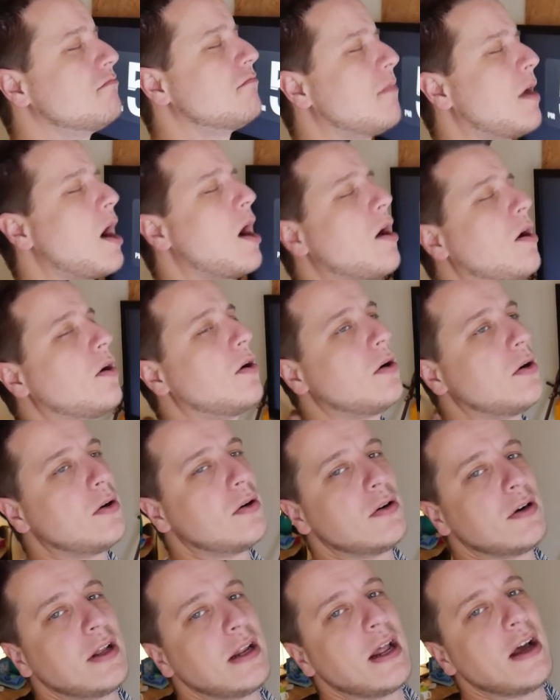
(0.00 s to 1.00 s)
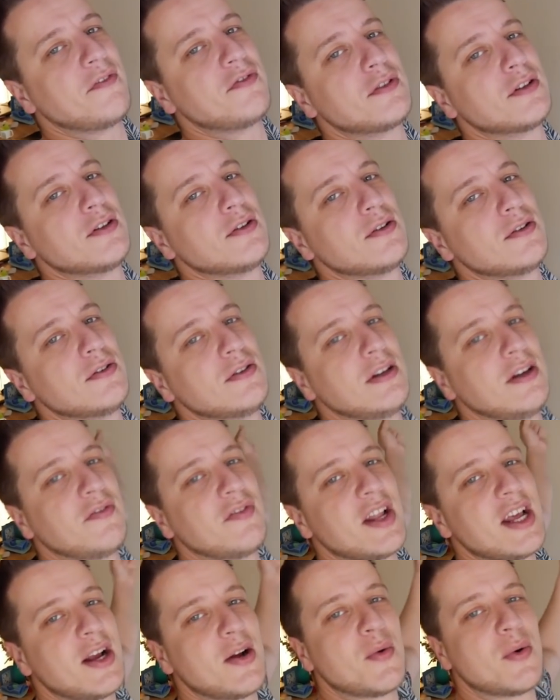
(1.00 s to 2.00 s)
morning, afternoon or
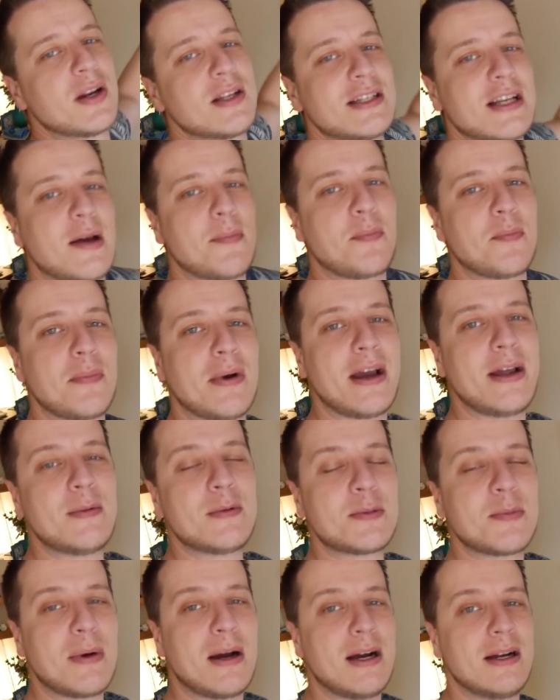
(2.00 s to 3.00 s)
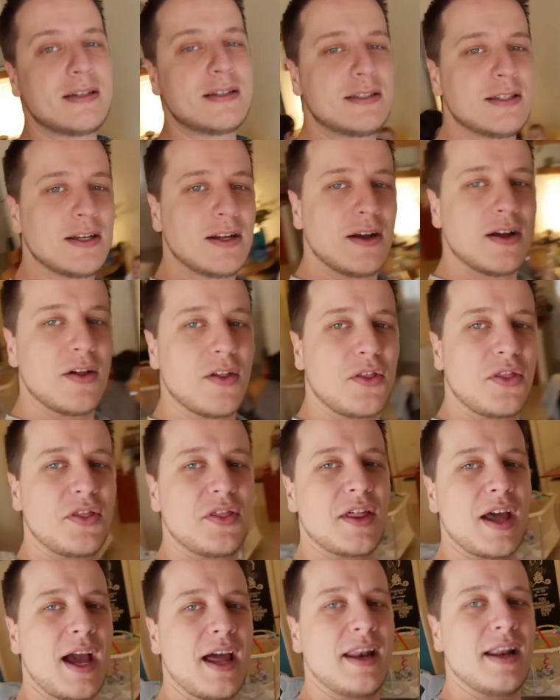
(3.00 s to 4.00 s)
evening. What is up? My name is Maarten,
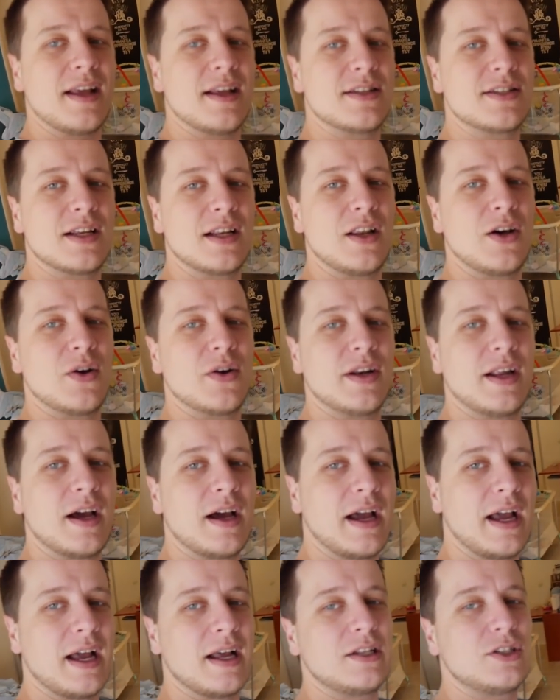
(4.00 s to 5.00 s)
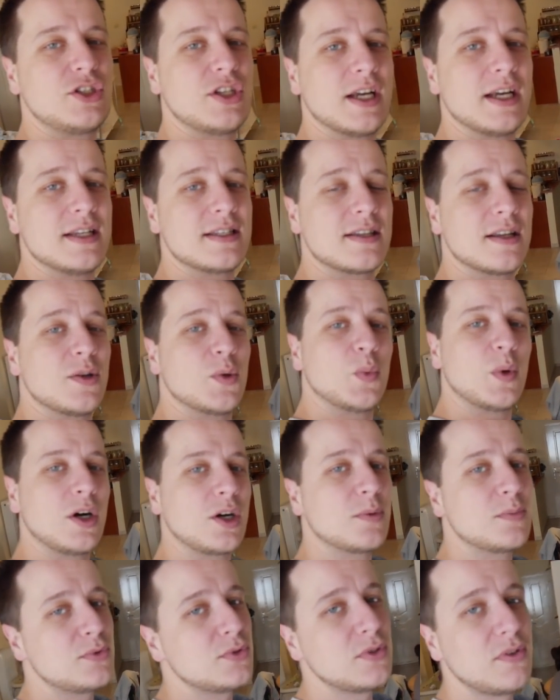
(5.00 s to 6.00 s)
that is Ilona and Jason.
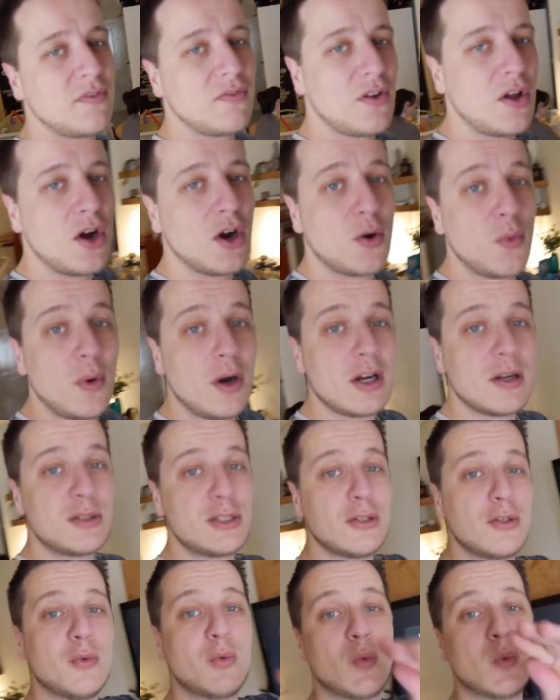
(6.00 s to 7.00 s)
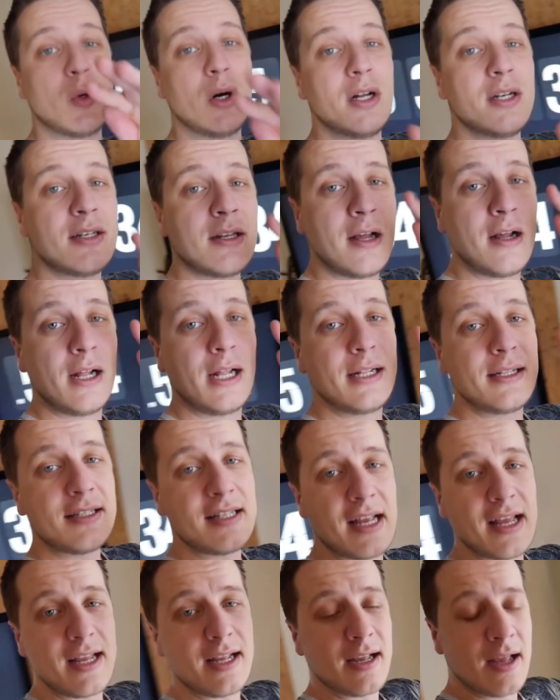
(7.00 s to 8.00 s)
Welcome to the vlog. Welcome to the One
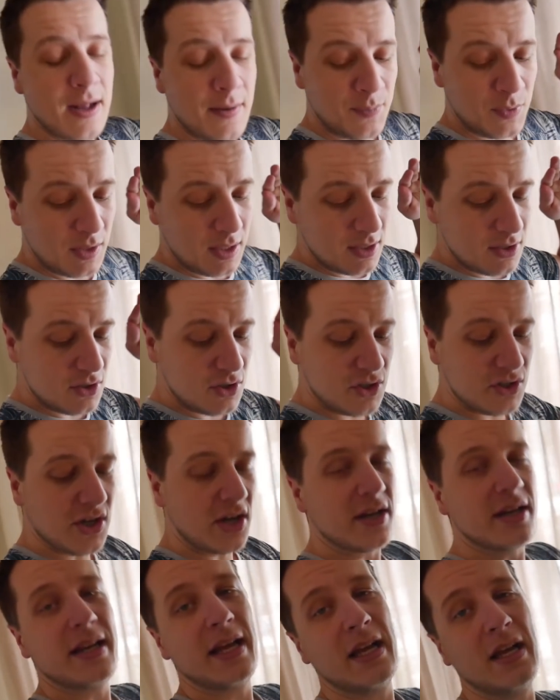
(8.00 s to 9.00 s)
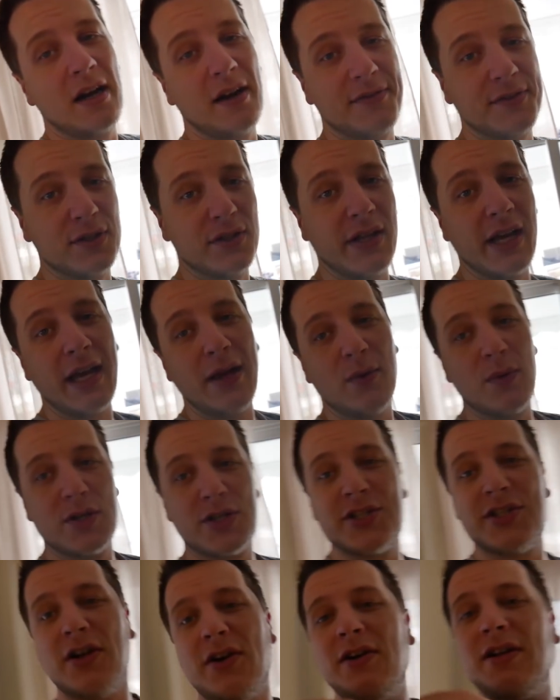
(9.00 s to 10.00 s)
Take Sunday of today.
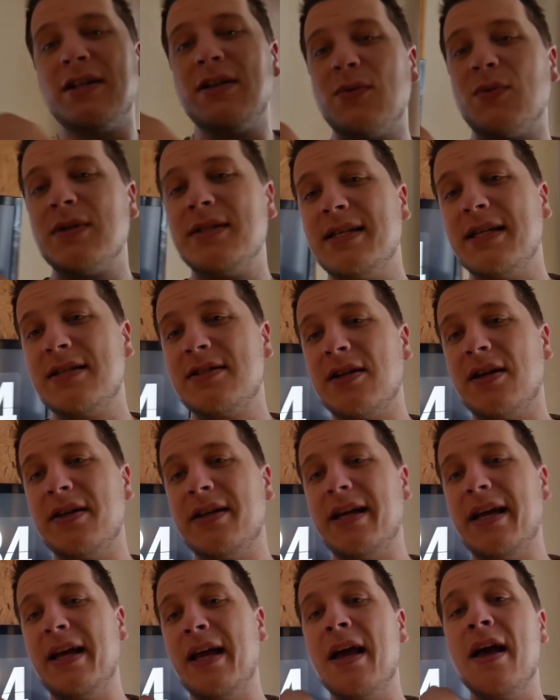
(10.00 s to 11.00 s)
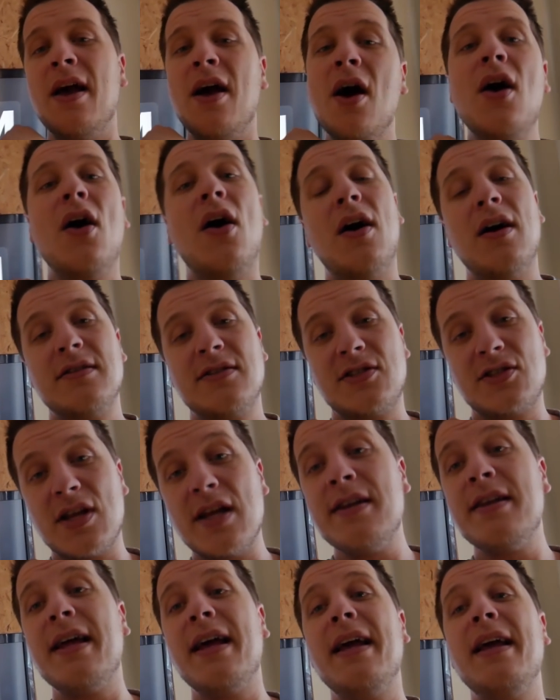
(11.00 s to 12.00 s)
We're starting the One Take Sunday on
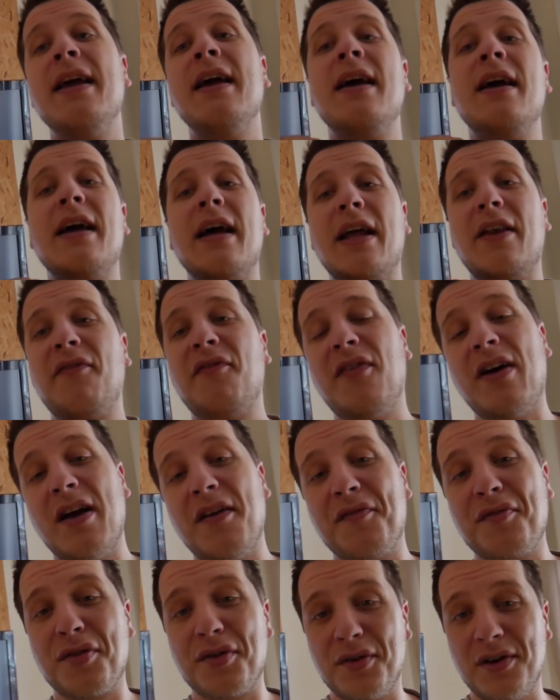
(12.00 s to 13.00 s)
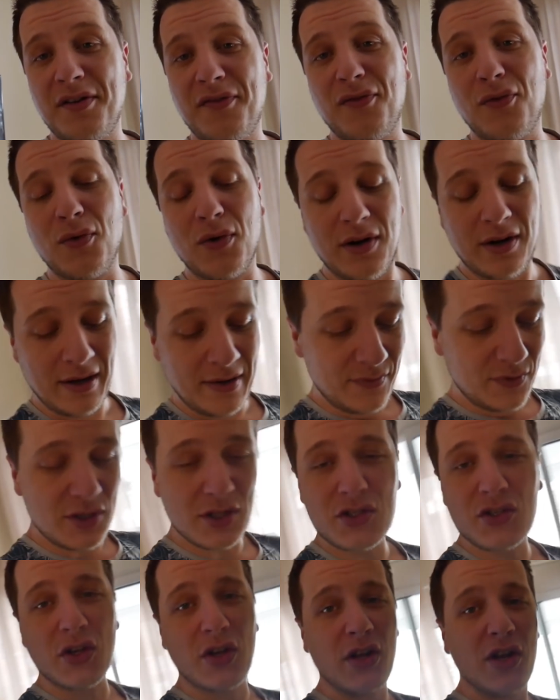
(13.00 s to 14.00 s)
Sunday at 5:34.
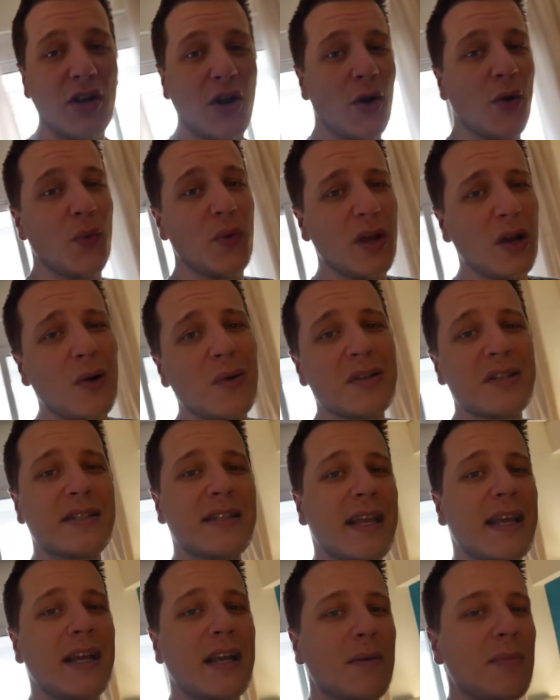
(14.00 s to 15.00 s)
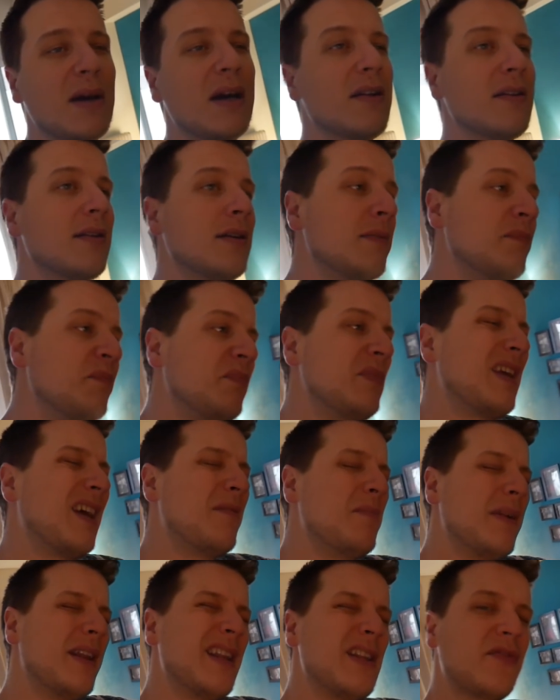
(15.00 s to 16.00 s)
Just so you know, we always take about
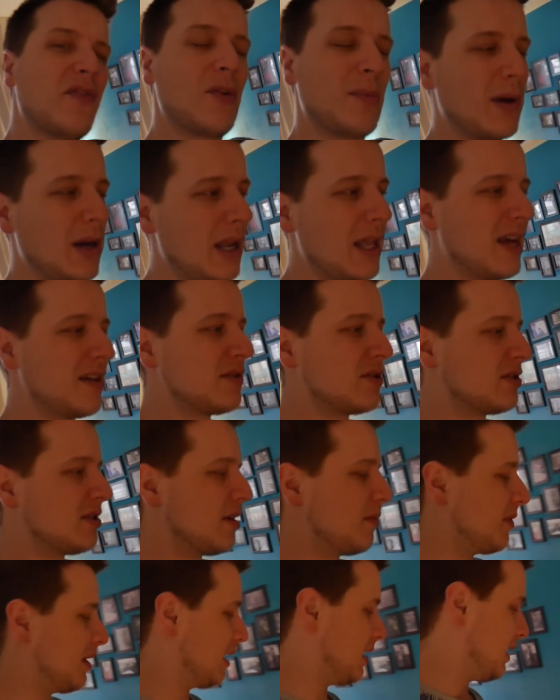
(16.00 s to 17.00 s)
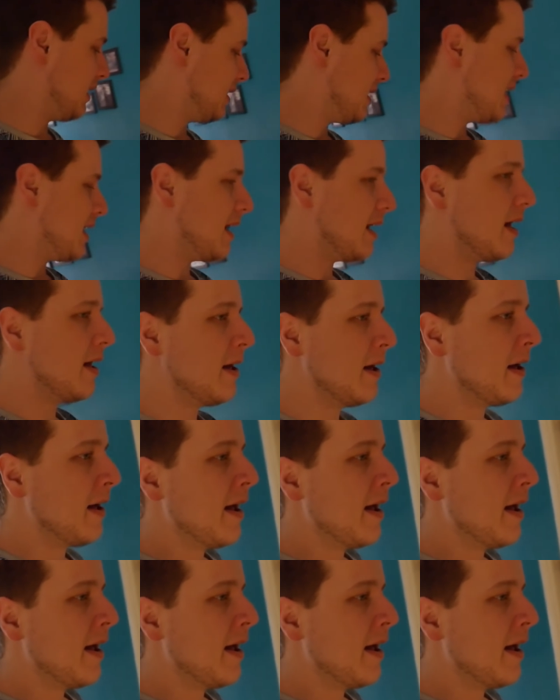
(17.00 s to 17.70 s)
10 minutes from our lives, something like that.